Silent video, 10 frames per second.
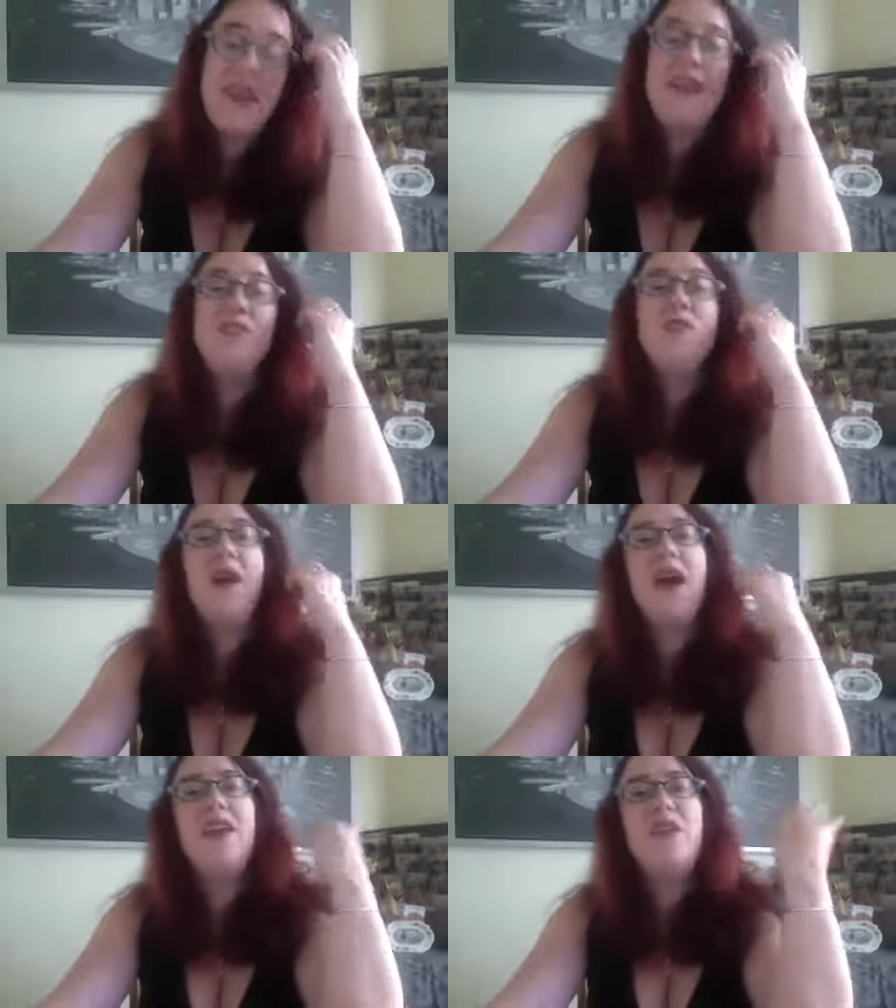And so
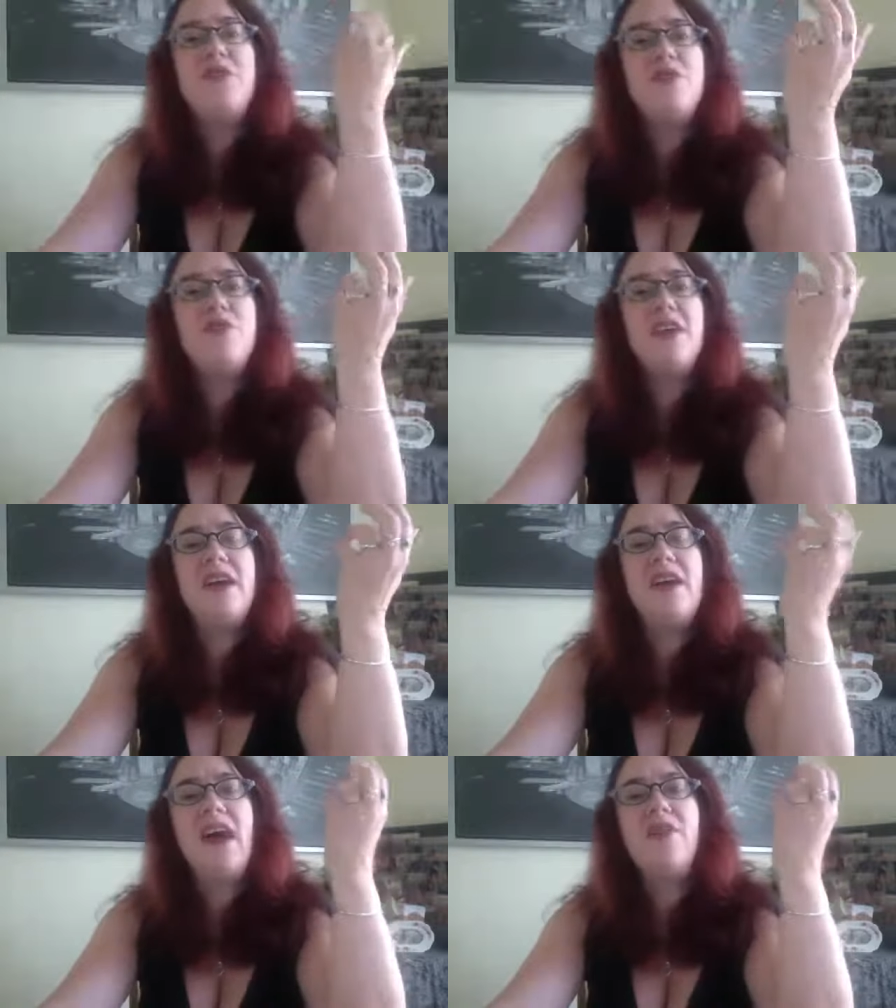how do you do
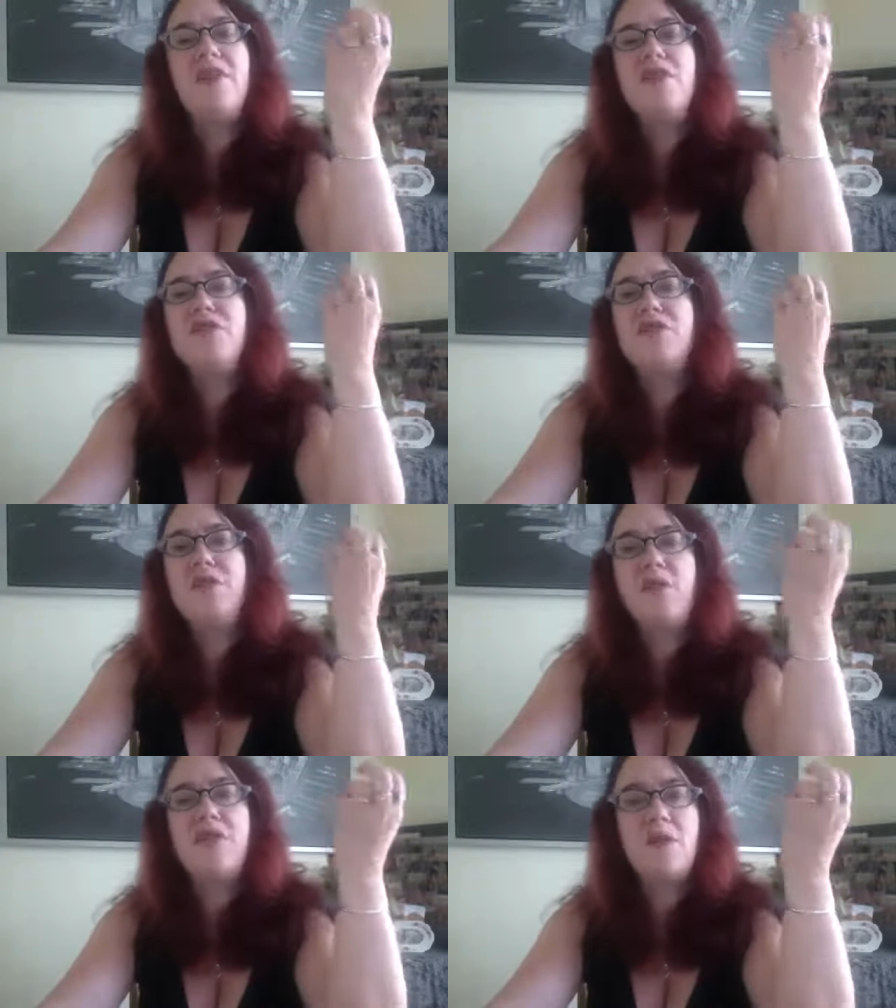that? How can you just
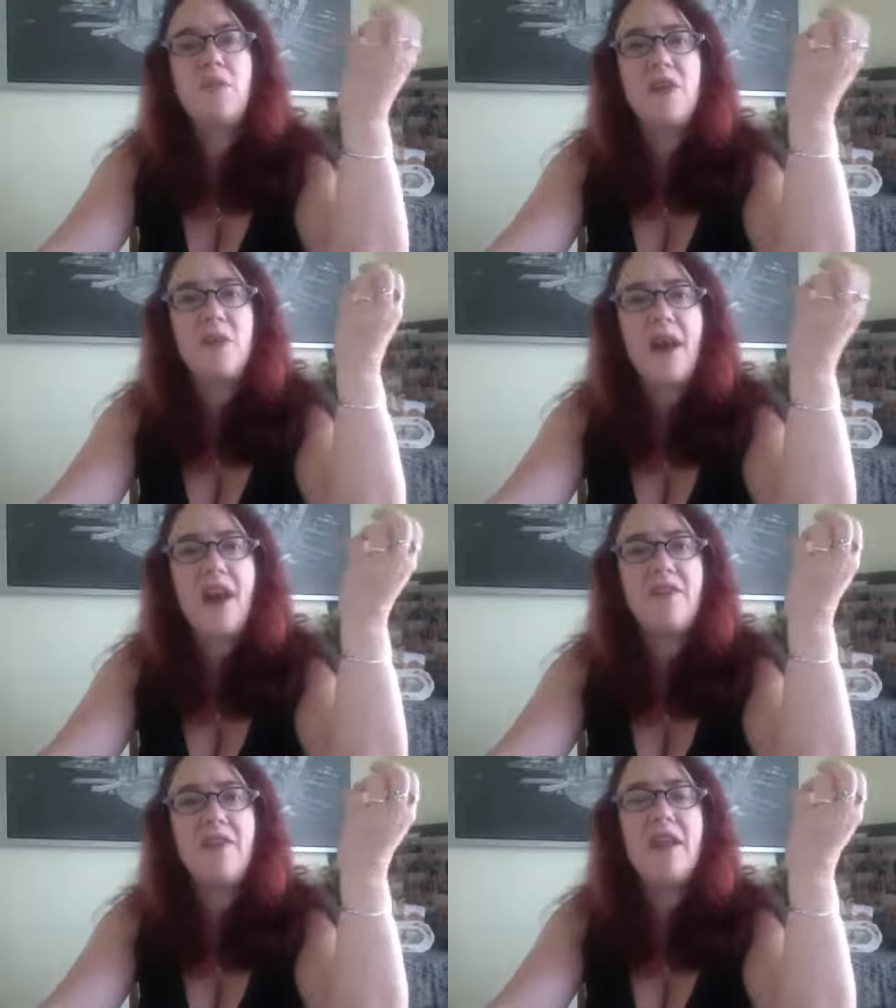focus on what you have